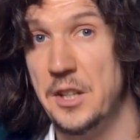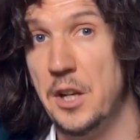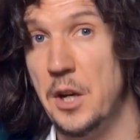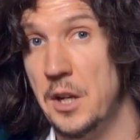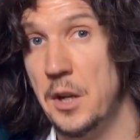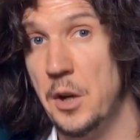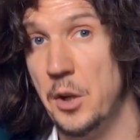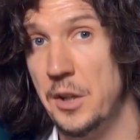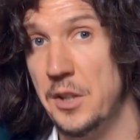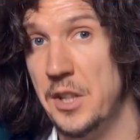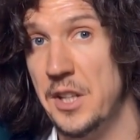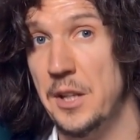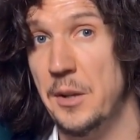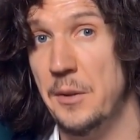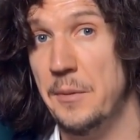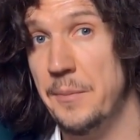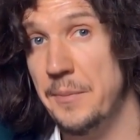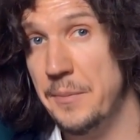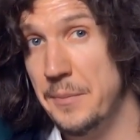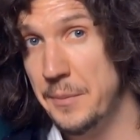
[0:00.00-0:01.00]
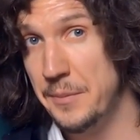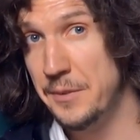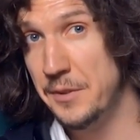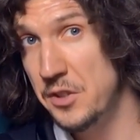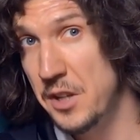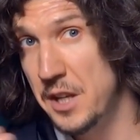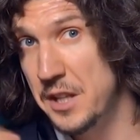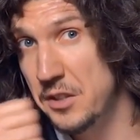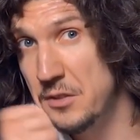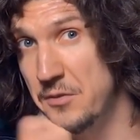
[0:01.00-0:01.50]
car audio.
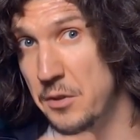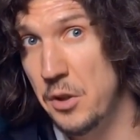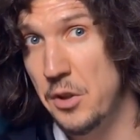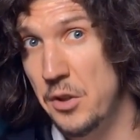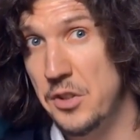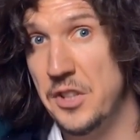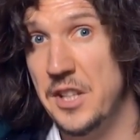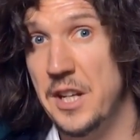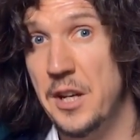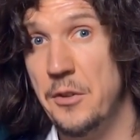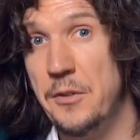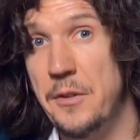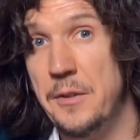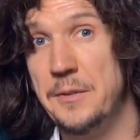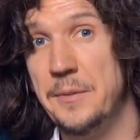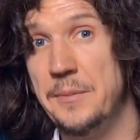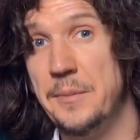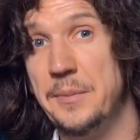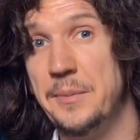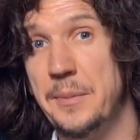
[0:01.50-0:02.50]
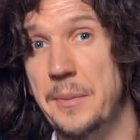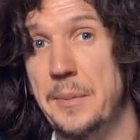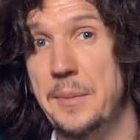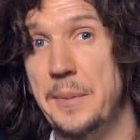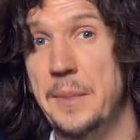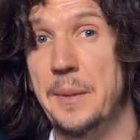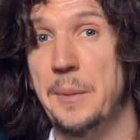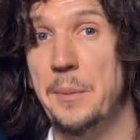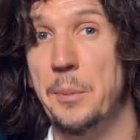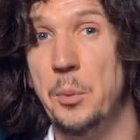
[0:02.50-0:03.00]
Judge for yourself.
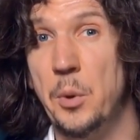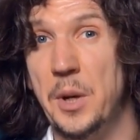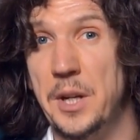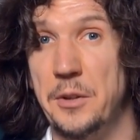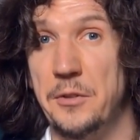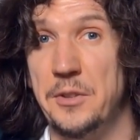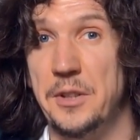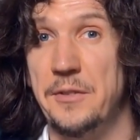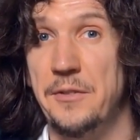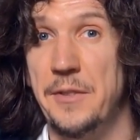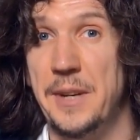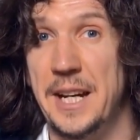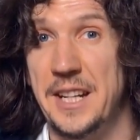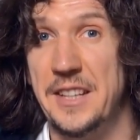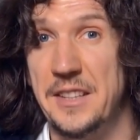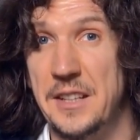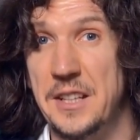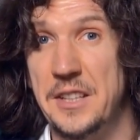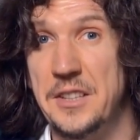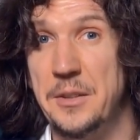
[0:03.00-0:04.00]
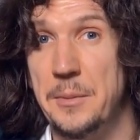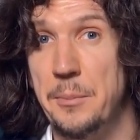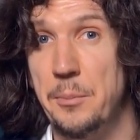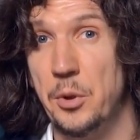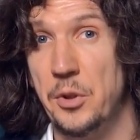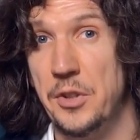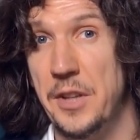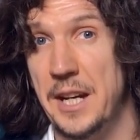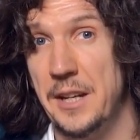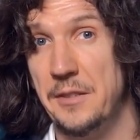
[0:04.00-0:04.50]
One of the fastest,
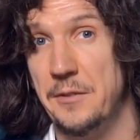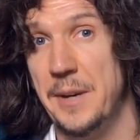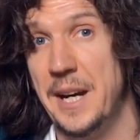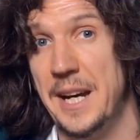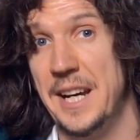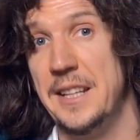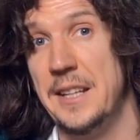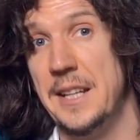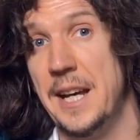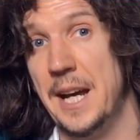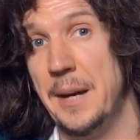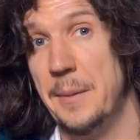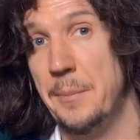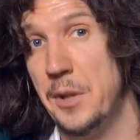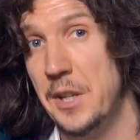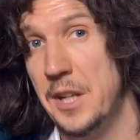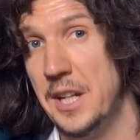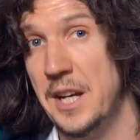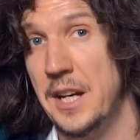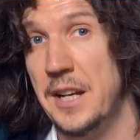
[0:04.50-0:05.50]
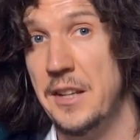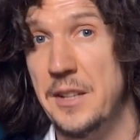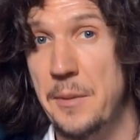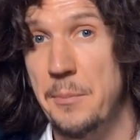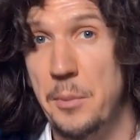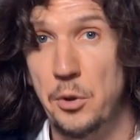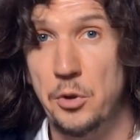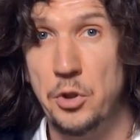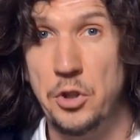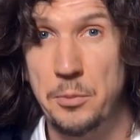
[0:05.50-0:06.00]
most advanced hypercars in
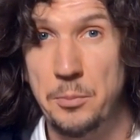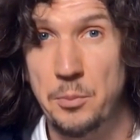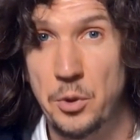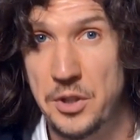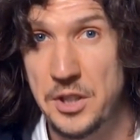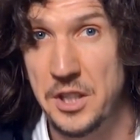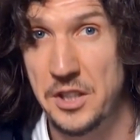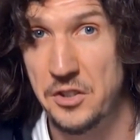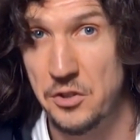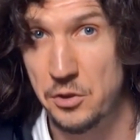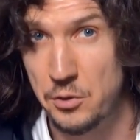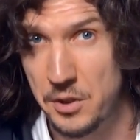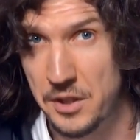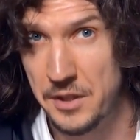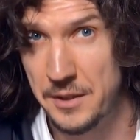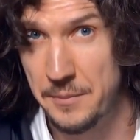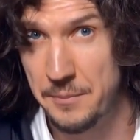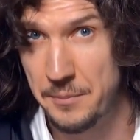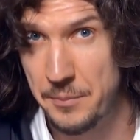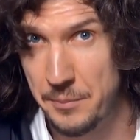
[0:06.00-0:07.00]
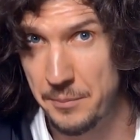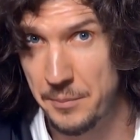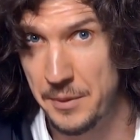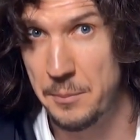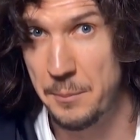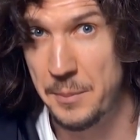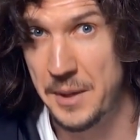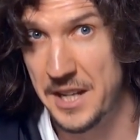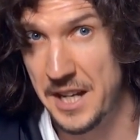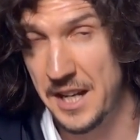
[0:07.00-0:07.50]
motorsport history the
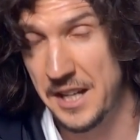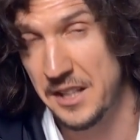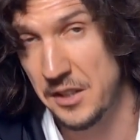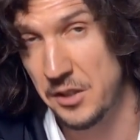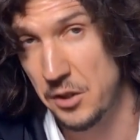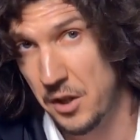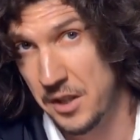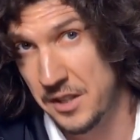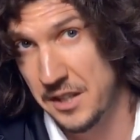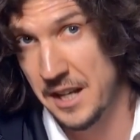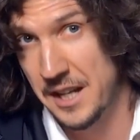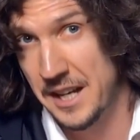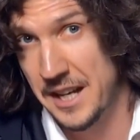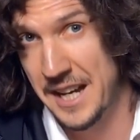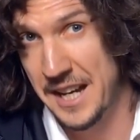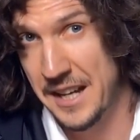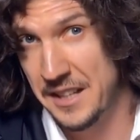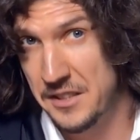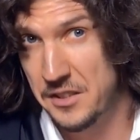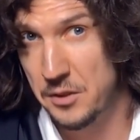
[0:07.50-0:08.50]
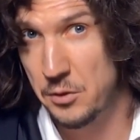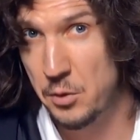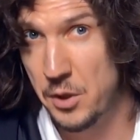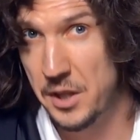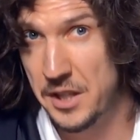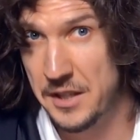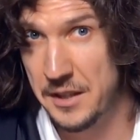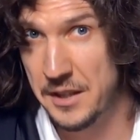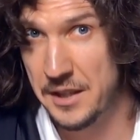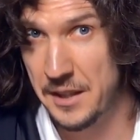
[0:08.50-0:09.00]
Pagani Zonda and its
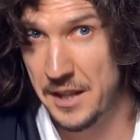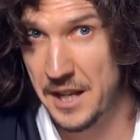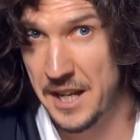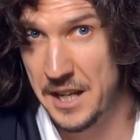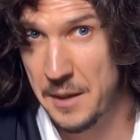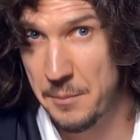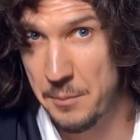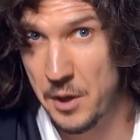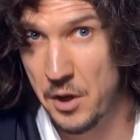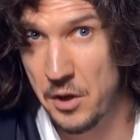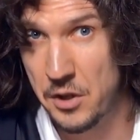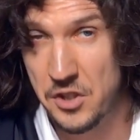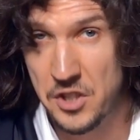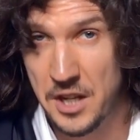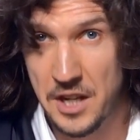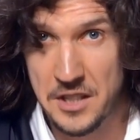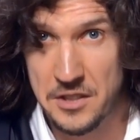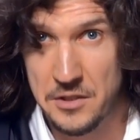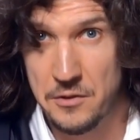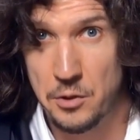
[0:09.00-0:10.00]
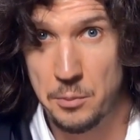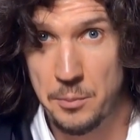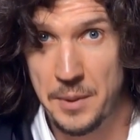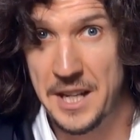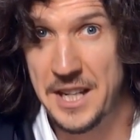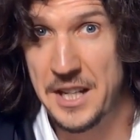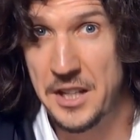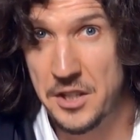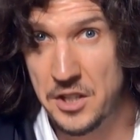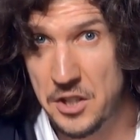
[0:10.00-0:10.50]
twin, I apologize for my
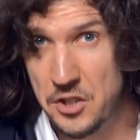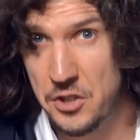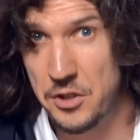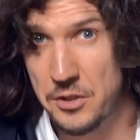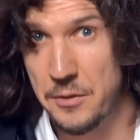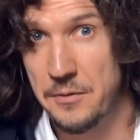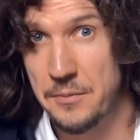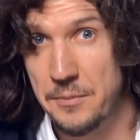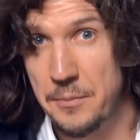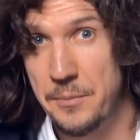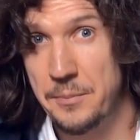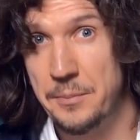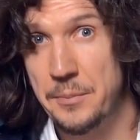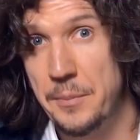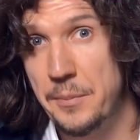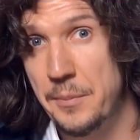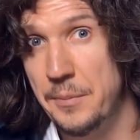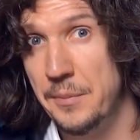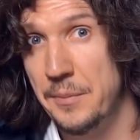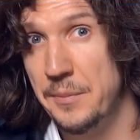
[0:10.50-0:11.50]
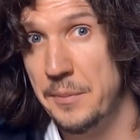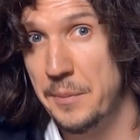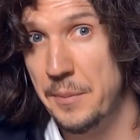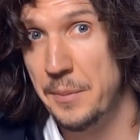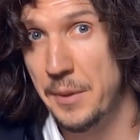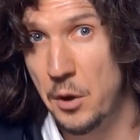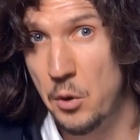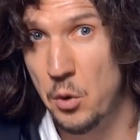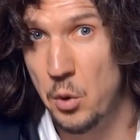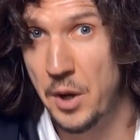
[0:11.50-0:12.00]
English.
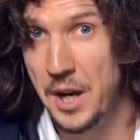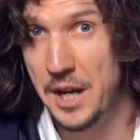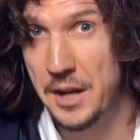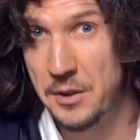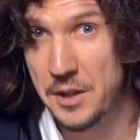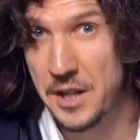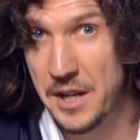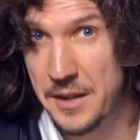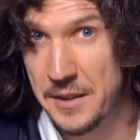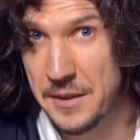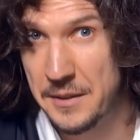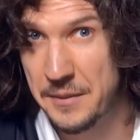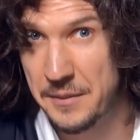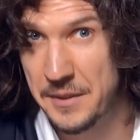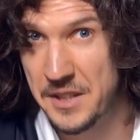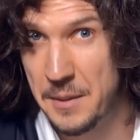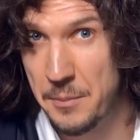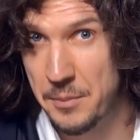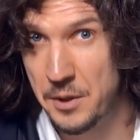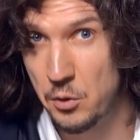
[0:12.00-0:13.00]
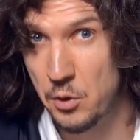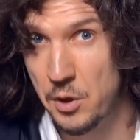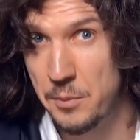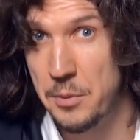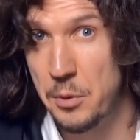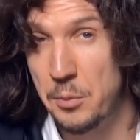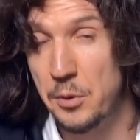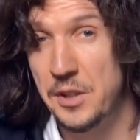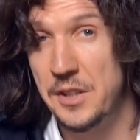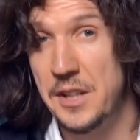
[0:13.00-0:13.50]
The Huayra come
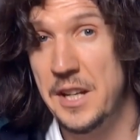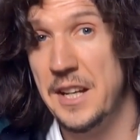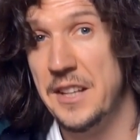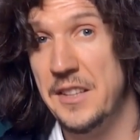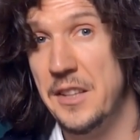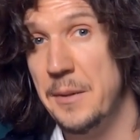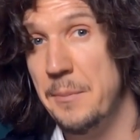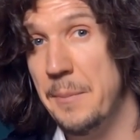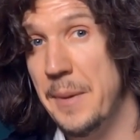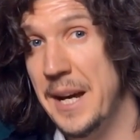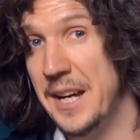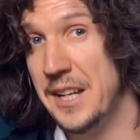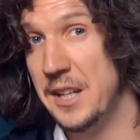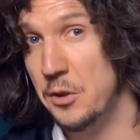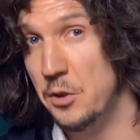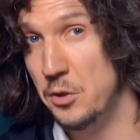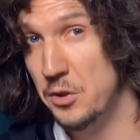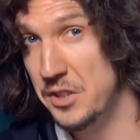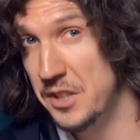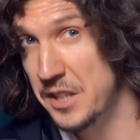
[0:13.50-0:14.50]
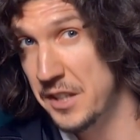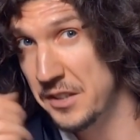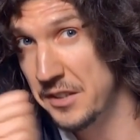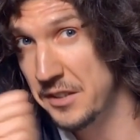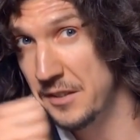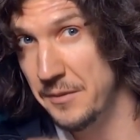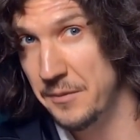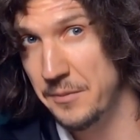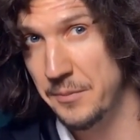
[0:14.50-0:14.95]
equipped with custom-made acoustics.